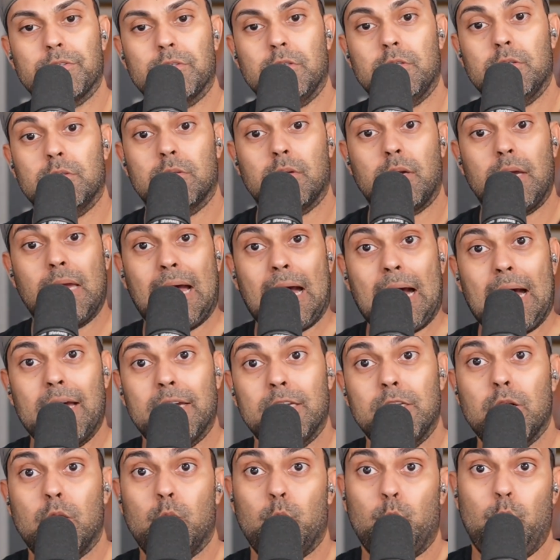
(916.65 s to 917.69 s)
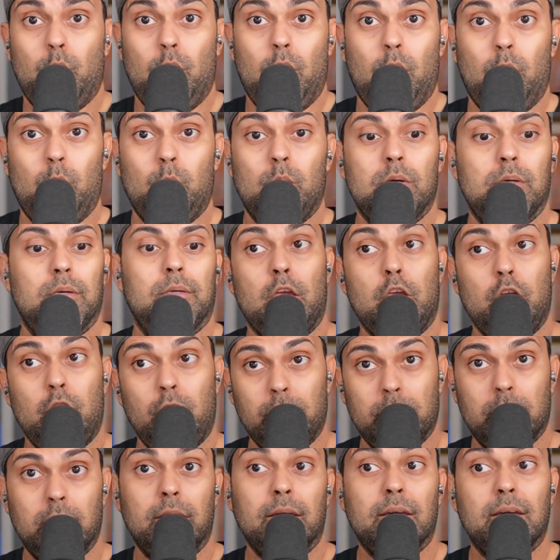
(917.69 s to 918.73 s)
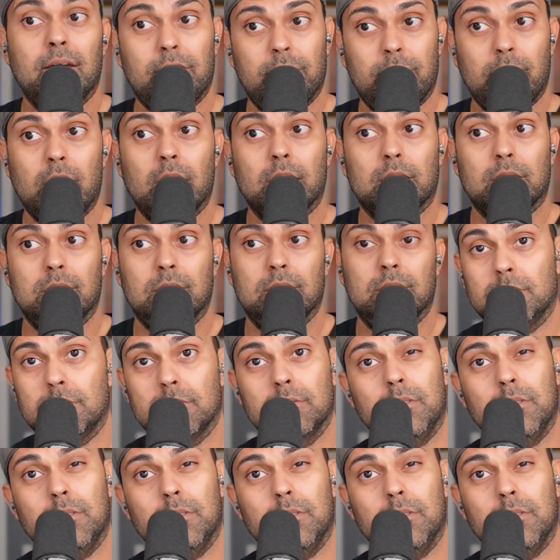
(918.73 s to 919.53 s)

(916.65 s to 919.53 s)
And you say, I don't know. You're going to get fucked.